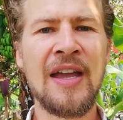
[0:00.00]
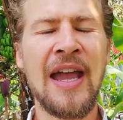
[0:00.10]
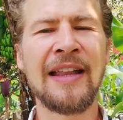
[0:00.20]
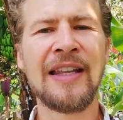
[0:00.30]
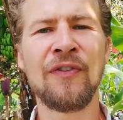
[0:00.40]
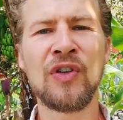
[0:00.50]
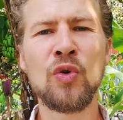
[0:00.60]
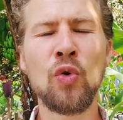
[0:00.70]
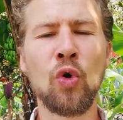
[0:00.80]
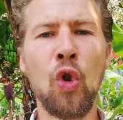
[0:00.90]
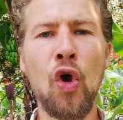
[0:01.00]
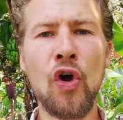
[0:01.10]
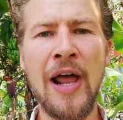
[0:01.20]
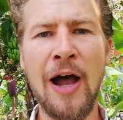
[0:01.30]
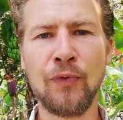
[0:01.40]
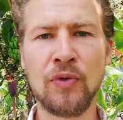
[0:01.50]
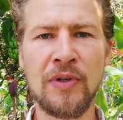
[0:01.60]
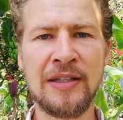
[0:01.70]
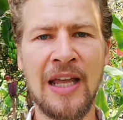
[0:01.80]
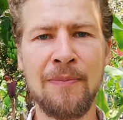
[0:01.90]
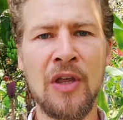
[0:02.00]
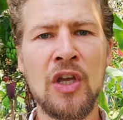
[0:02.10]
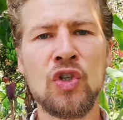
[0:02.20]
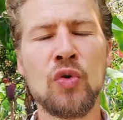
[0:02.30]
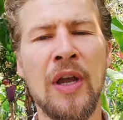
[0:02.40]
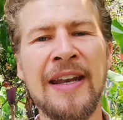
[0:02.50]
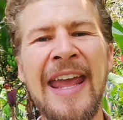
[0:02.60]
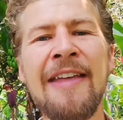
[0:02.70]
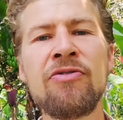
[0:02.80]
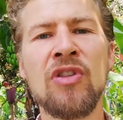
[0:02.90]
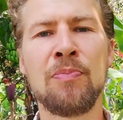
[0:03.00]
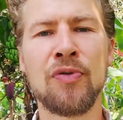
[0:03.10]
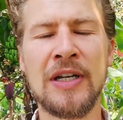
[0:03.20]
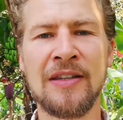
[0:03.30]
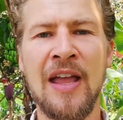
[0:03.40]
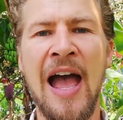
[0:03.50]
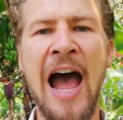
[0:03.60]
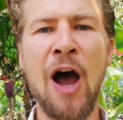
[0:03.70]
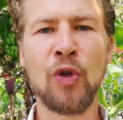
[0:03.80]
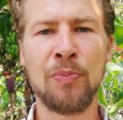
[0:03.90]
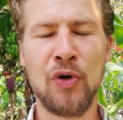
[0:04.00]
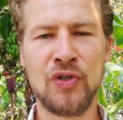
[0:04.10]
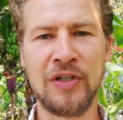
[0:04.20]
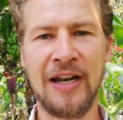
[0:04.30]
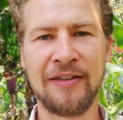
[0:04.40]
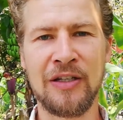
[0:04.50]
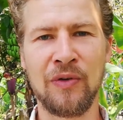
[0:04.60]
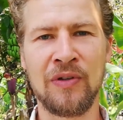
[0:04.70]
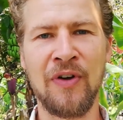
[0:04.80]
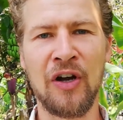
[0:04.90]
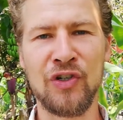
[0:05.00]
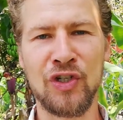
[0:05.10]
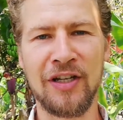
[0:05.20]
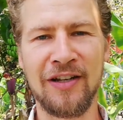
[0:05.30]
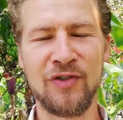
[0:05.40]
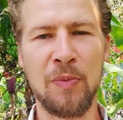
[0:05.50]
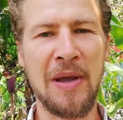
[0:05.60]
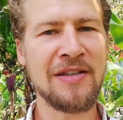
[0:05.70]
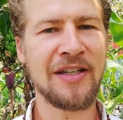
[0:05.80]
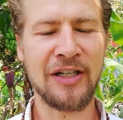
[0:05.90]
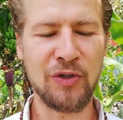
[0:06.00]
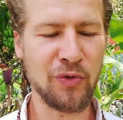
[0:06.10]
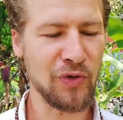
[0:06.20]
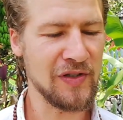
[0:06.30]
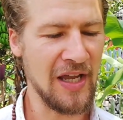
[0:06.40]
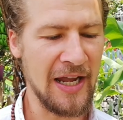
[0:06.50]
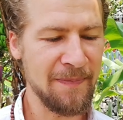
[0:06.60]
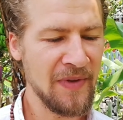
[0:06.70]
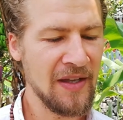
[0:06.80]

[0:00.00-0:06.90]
And if you learn how to read them, you can interpret how the personality is functioning. So basically you could say